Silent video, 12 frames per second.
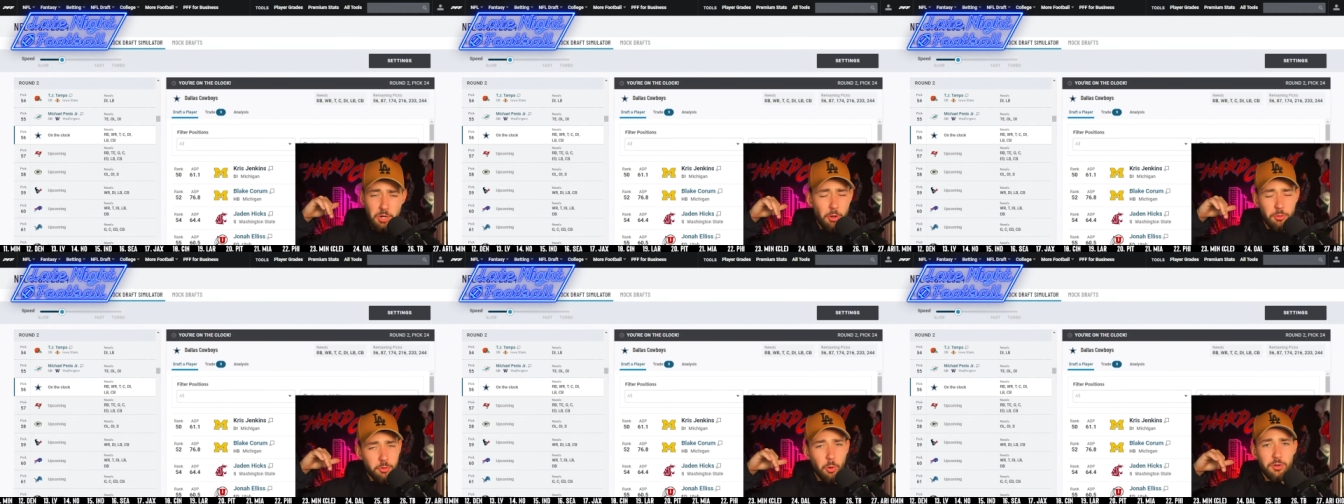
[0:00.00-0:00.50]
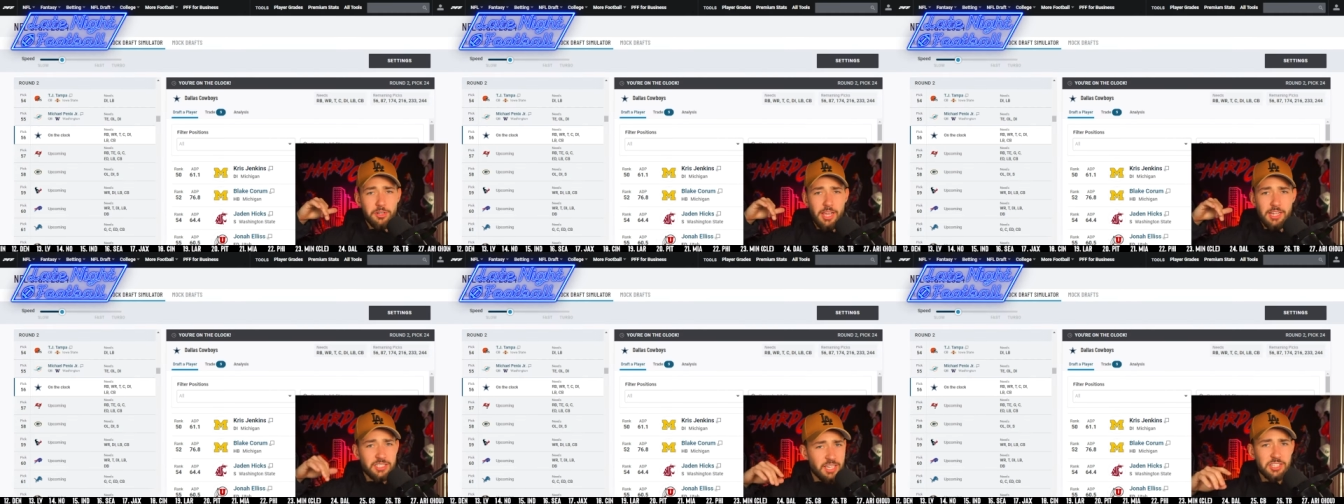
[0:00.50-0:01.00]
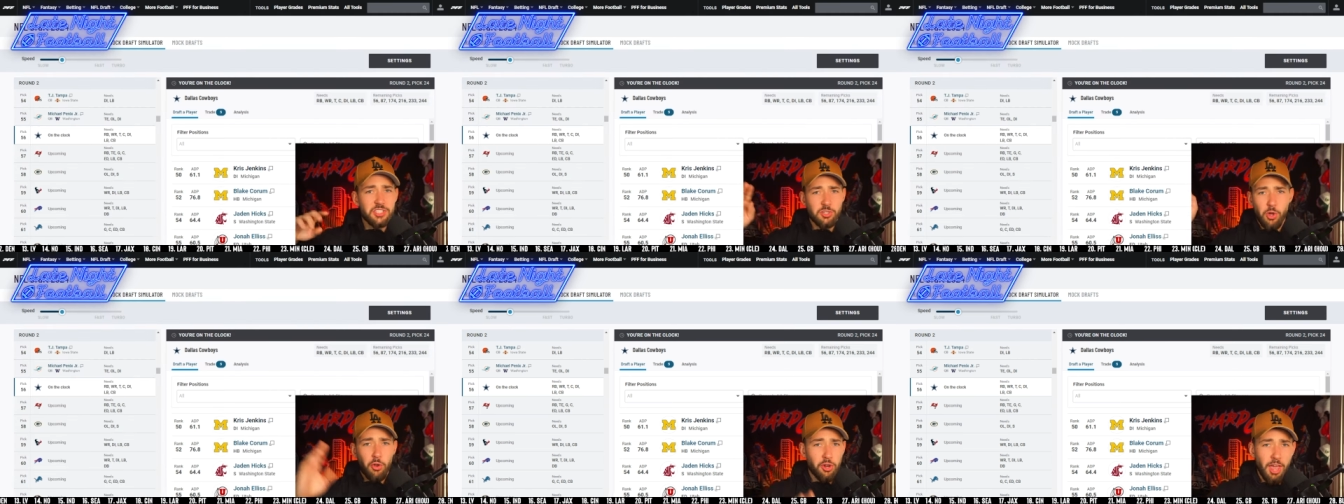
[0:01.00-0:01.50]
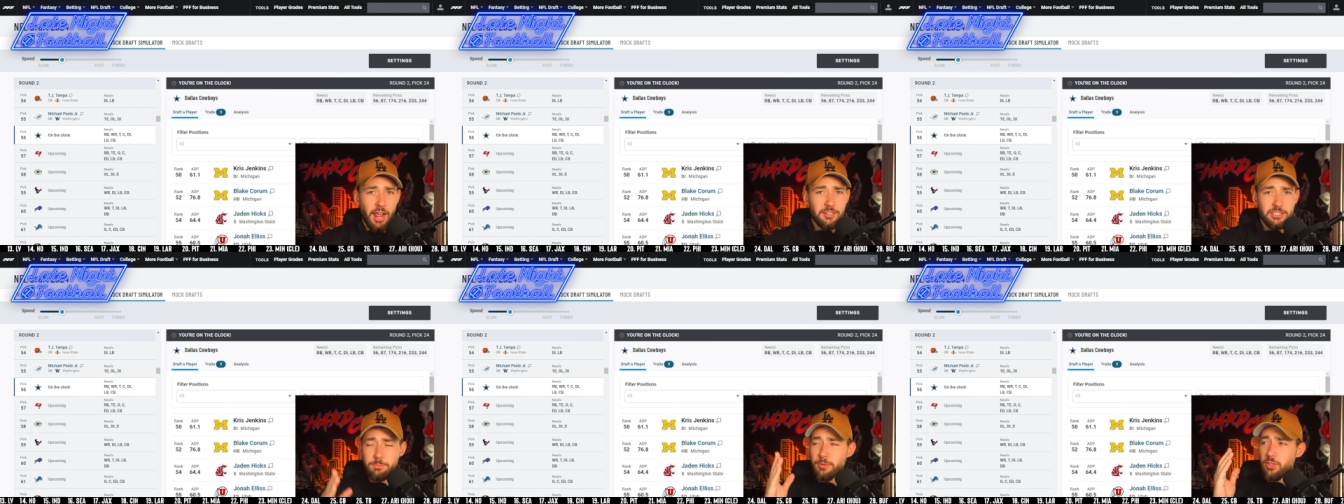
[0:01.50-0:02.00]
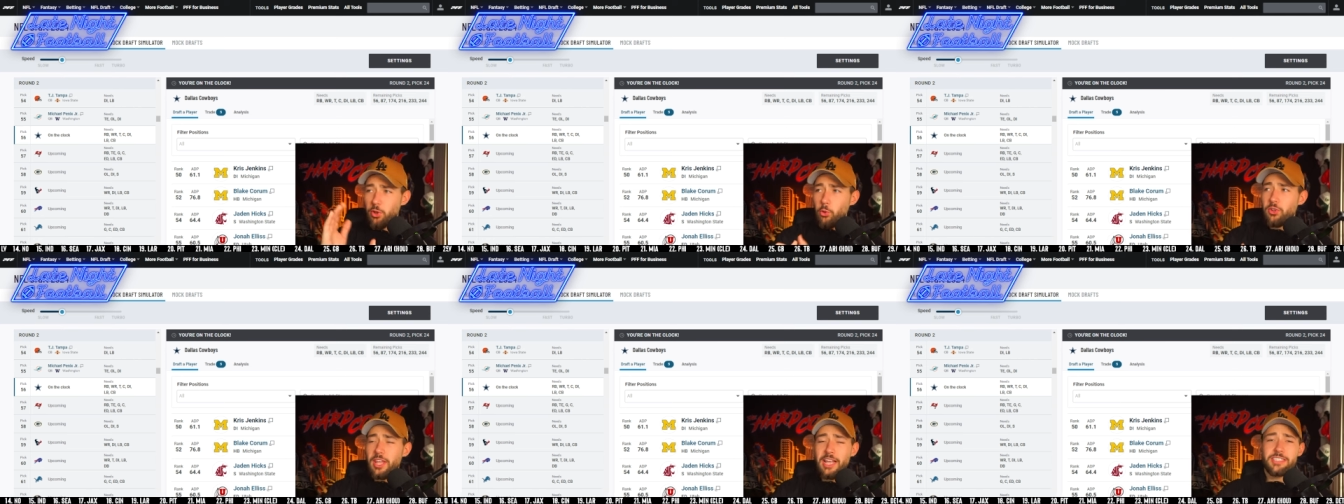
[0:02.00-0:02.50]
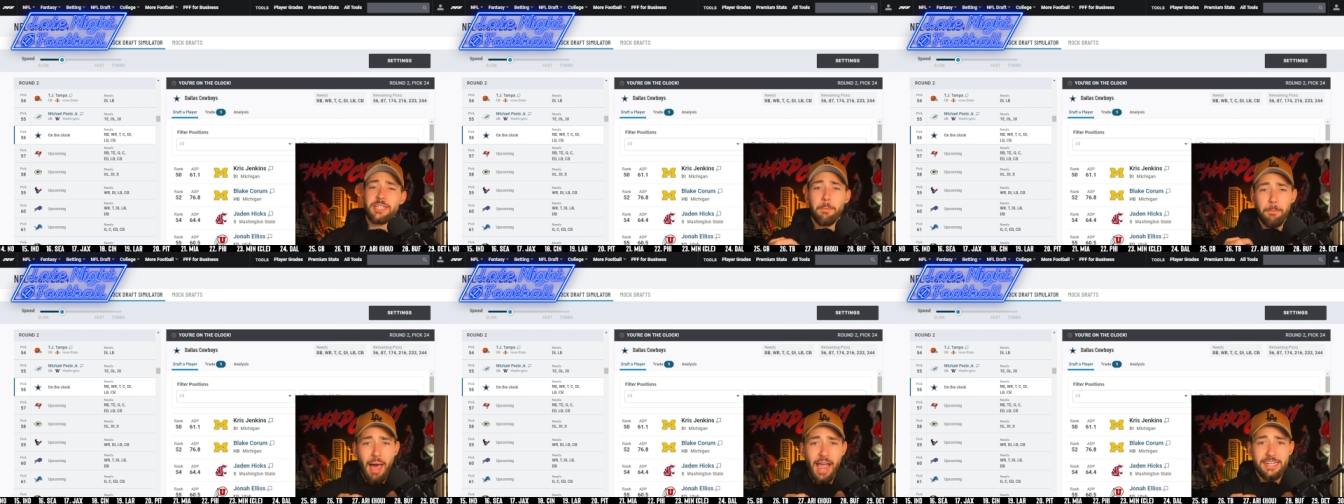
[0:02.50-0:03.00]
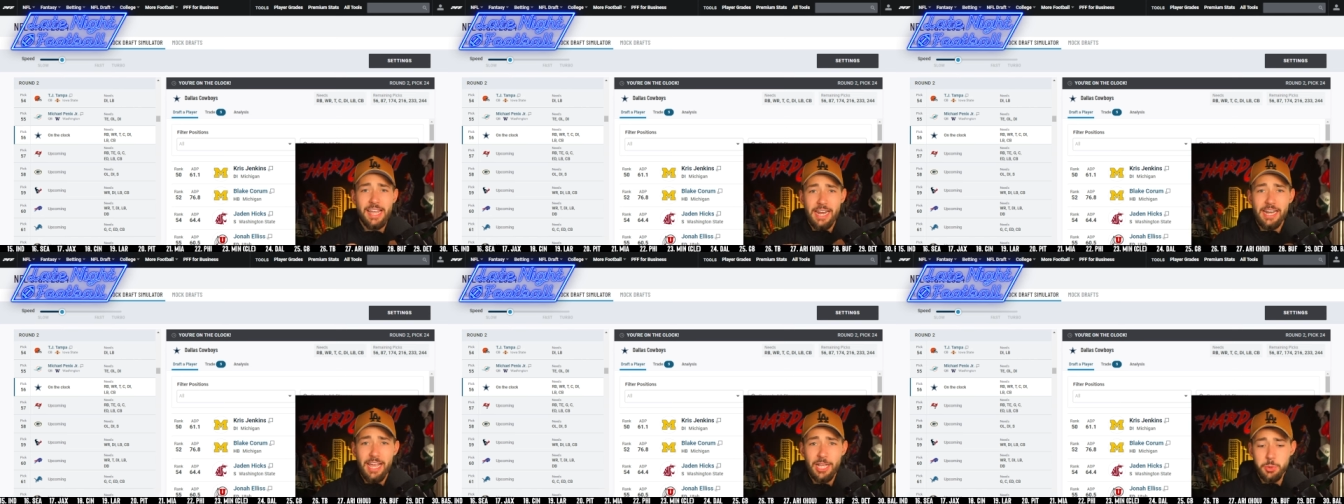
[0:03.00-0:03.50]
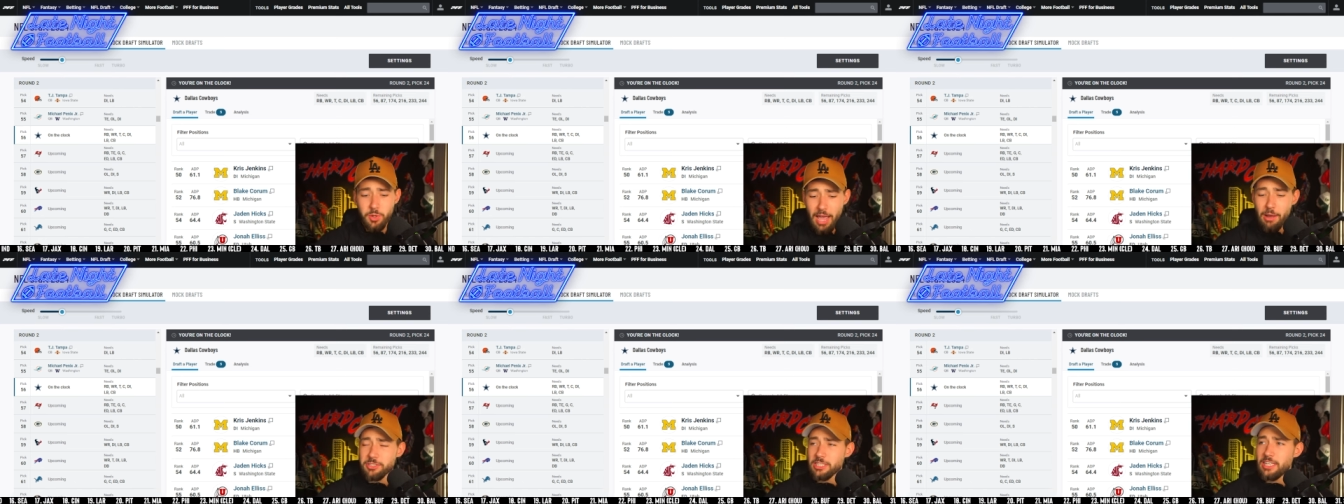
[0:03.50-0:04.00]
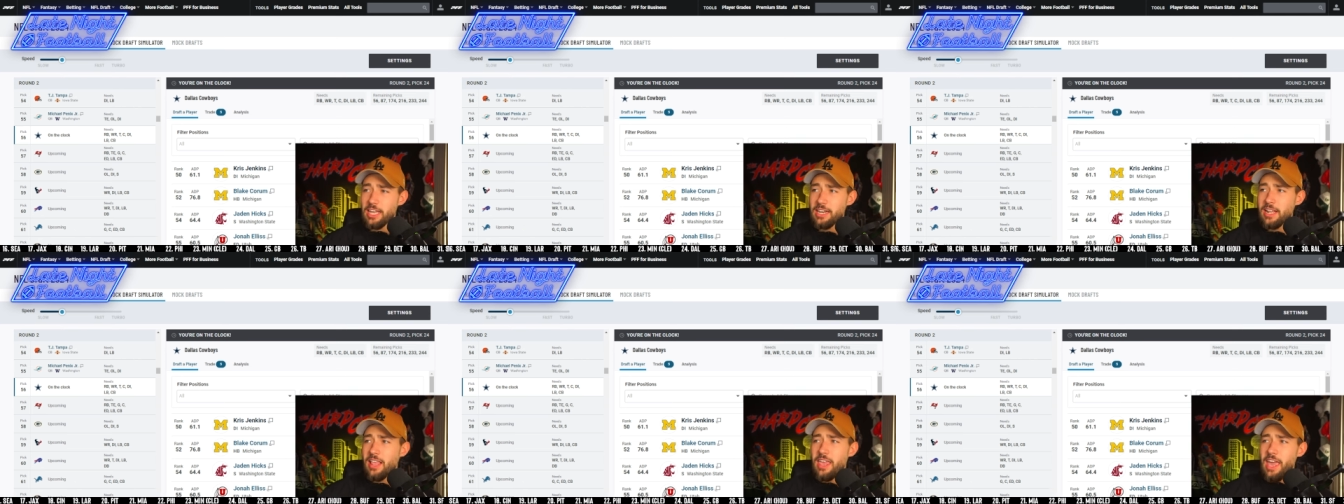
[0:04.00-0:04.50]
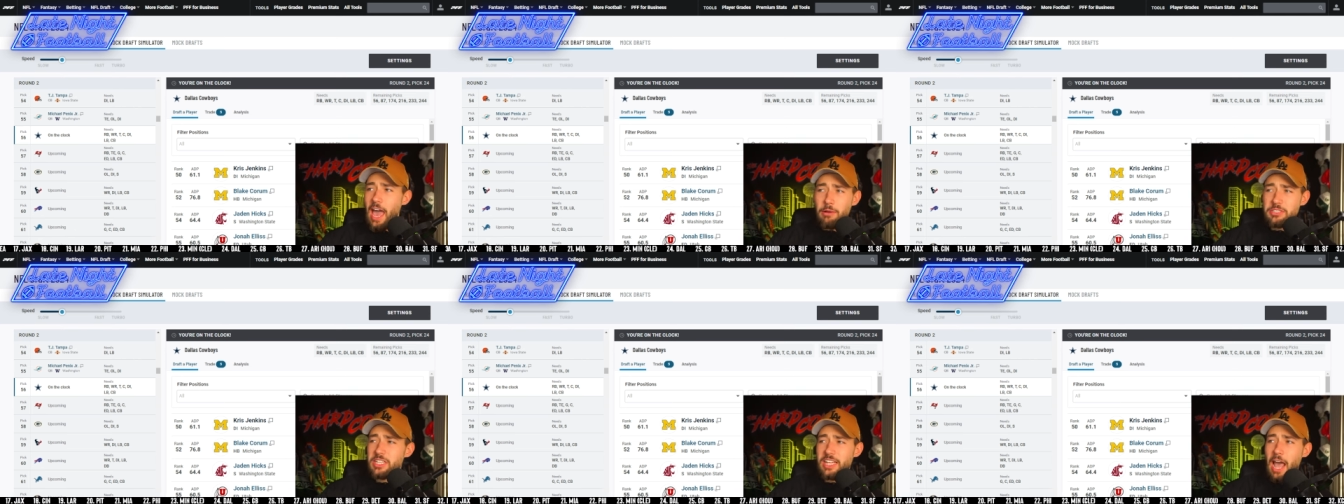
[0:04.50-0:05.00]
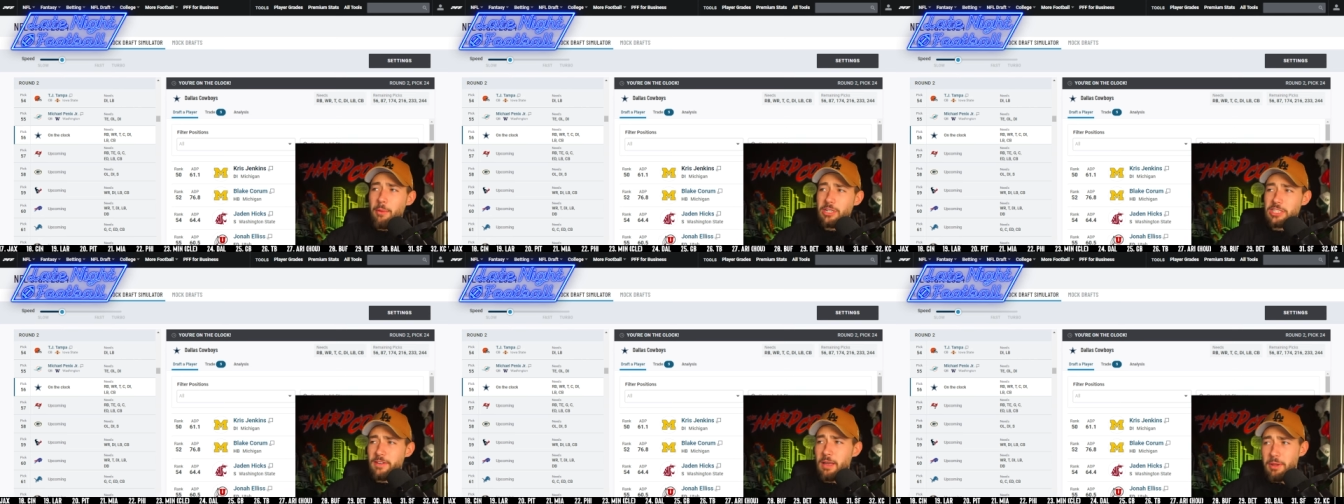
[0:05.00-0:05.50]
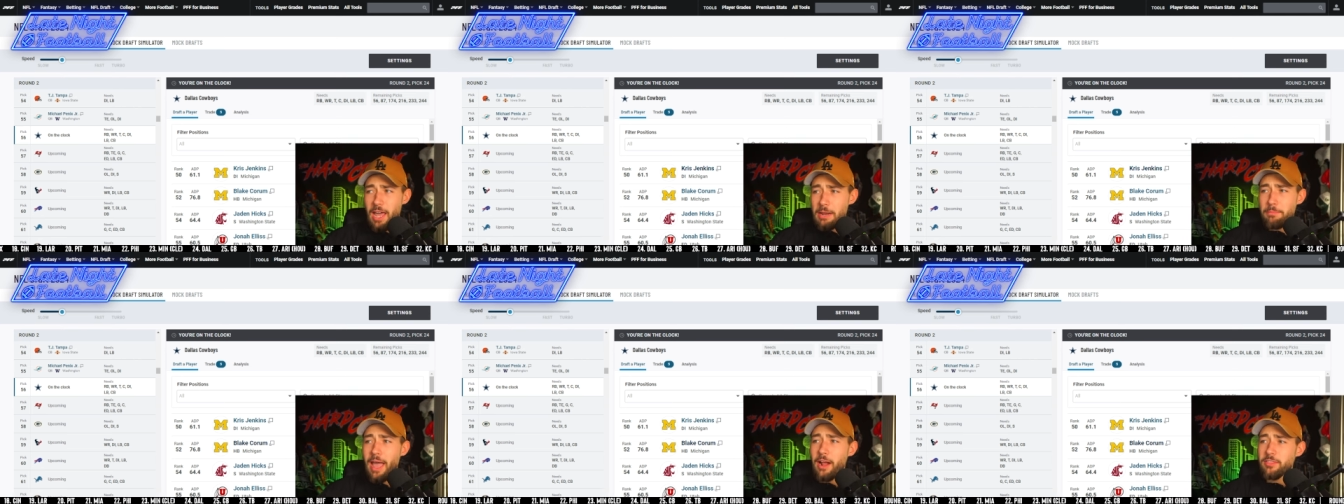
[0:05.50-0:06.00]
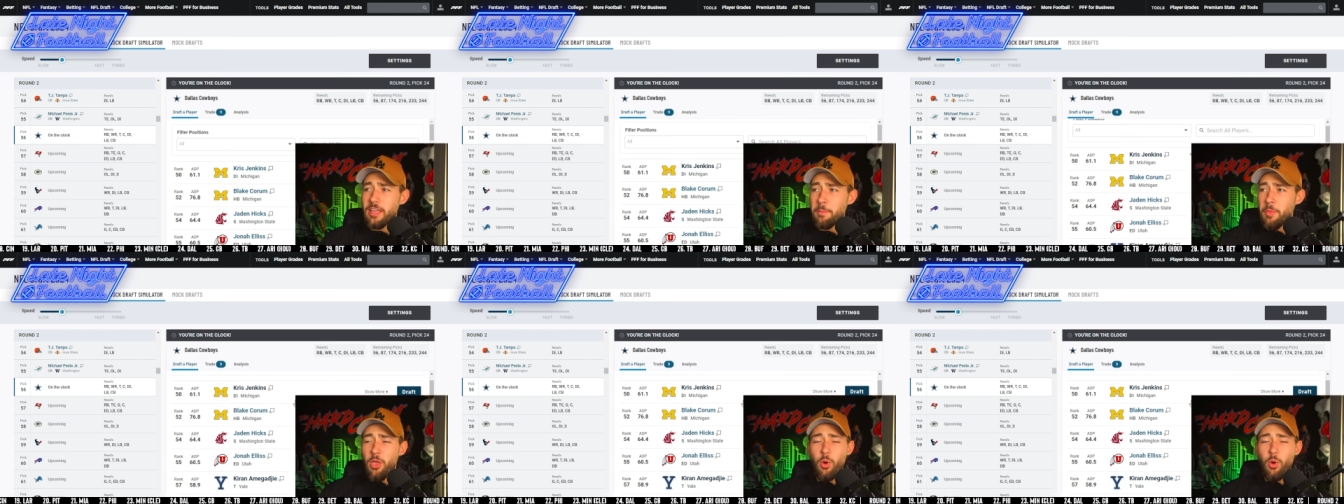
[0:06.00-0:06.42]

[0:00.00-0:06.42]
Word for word: Are there golden days? Yes, they're called the 90s, but the golden days of my day and age when I was a kid, I wasn't a Cowboys fan, but I admired them.